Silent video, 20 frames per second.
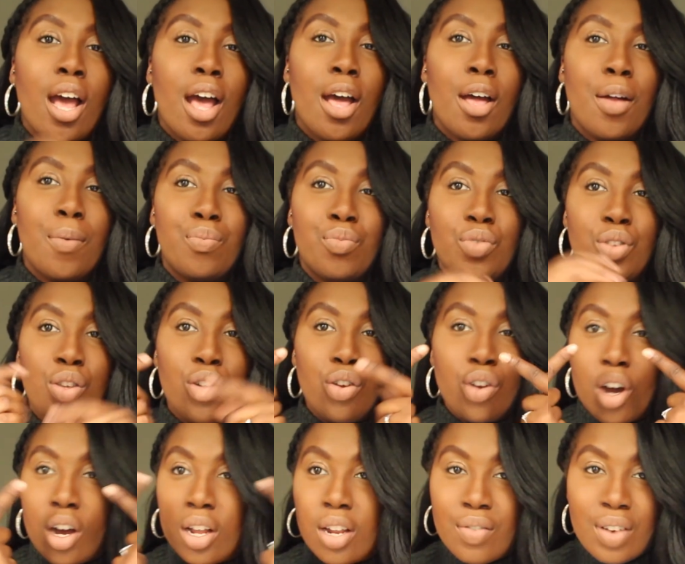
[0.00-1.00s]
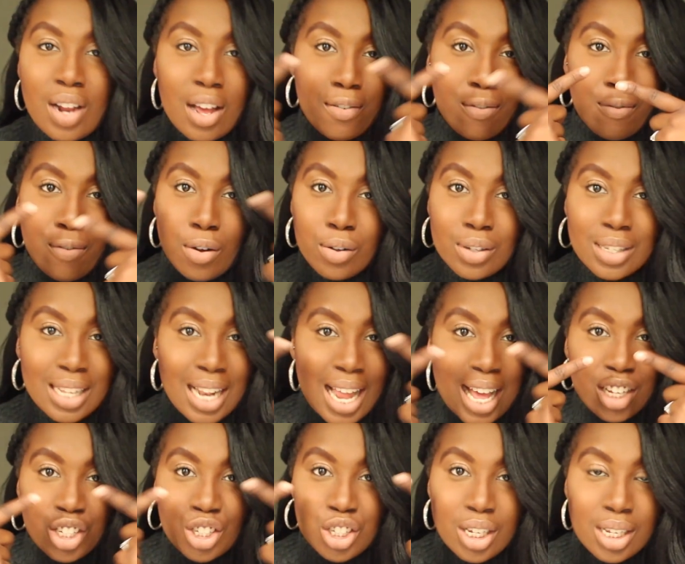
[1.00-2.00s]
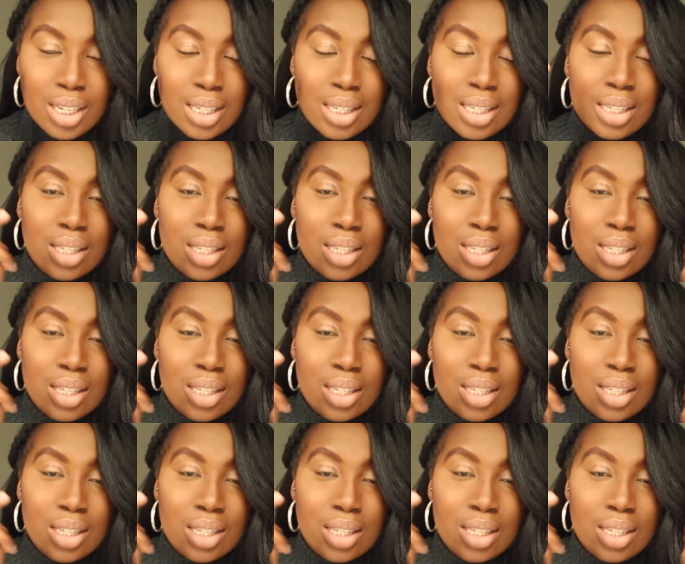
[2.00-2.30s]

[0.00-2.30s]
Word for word: You can't even have false lashes.